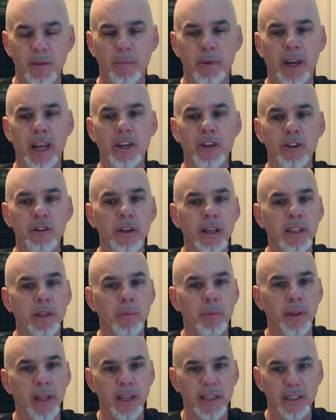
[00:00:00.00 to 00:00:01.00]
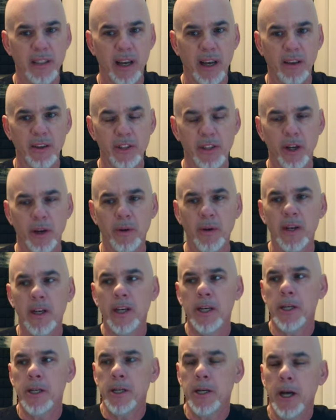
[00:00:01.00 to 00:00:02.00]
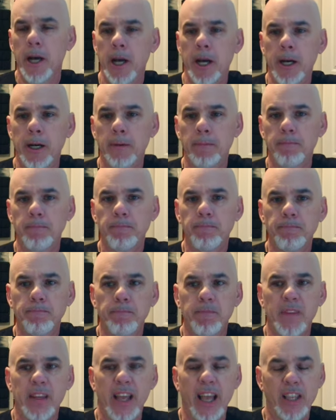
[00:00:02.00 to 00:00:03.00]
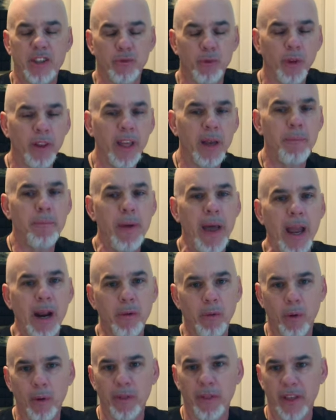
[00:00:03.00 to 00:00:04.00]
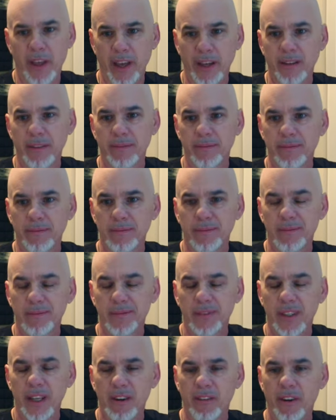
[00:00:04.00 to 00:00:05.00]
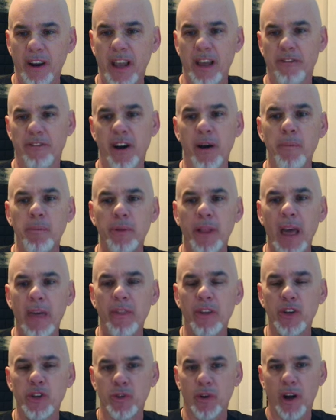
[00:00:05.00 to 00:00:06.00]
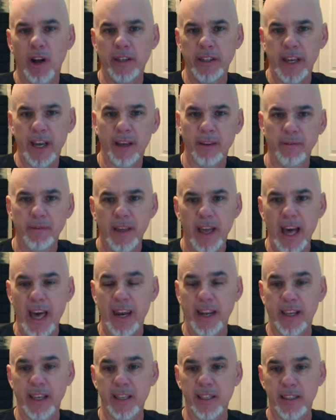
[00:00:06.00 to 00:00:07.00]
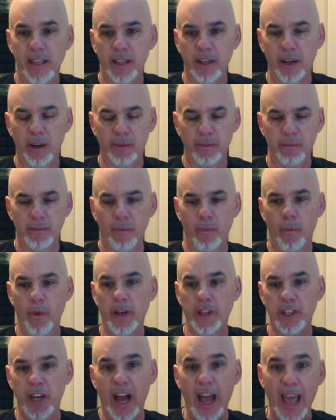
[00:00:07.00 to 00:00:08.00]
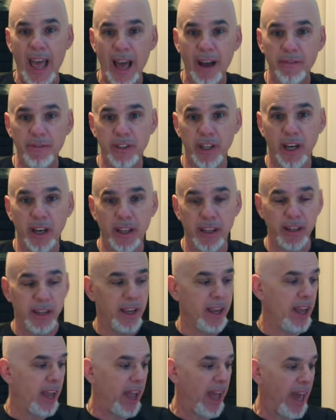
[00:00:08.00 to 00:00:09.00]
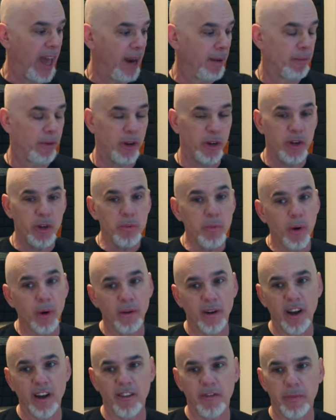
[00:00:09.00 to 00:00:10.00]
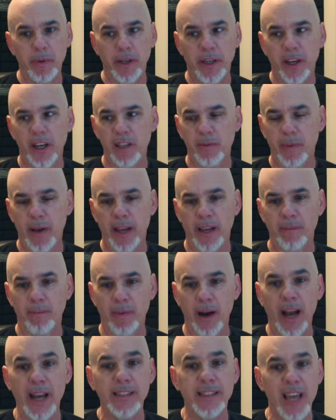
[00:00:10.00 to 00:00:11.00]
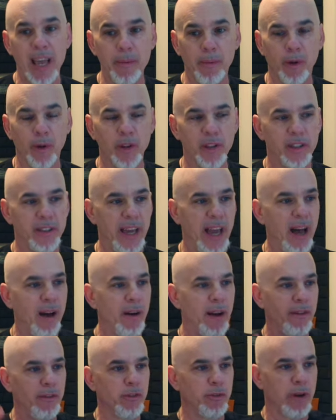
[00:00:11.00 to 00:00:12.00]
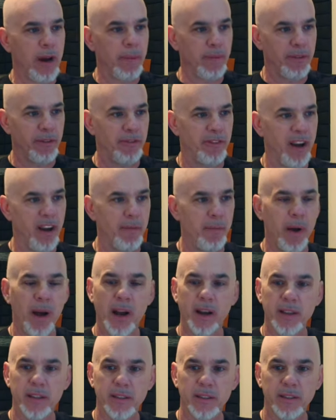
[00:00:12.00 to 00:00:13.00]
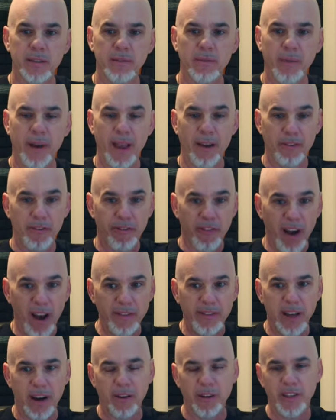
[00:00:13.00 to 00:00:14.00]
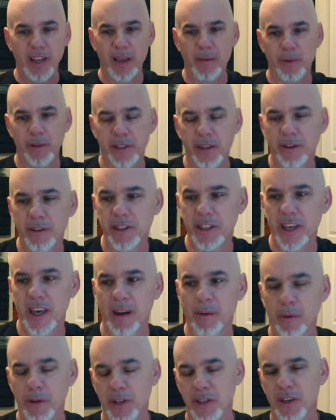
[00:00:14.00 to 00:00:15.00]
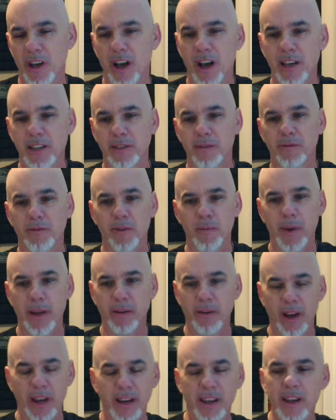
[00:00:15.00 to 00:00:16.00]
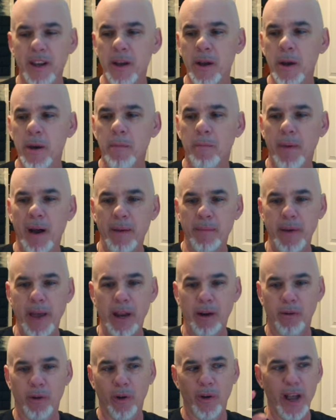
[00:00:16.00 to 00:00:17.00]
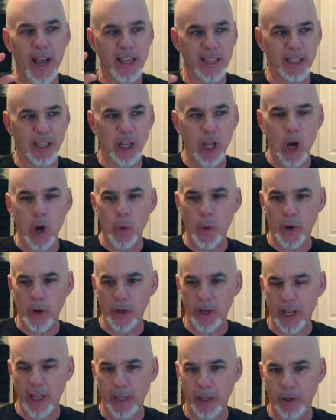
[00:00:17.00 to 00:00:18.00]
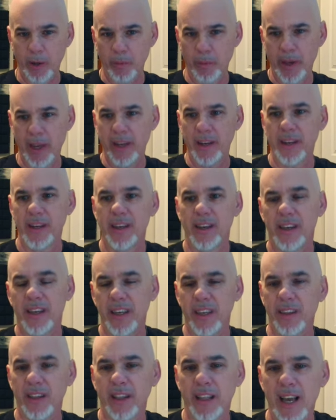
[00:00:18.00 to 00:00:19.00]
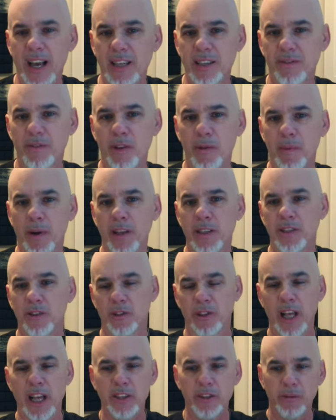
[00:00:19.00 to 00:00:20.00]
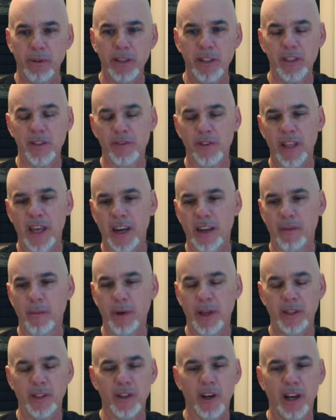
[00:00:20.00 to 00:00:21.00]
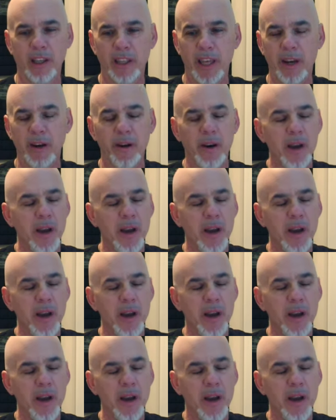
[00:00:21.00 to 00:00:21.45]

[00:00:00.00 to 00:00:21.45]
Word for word: but I do like the play style. So um, it's really a bankroll thing, right? If I'm playing the drawdown at a casino, which I have done, and I'm going to do more of because my my tables now have dropped to five bucks. We have five dollar tables here in Seattle, which is awesome for me, right? My bankroll has lowered a little bit in the last few months. There's lots of reasons for that. We can talk later.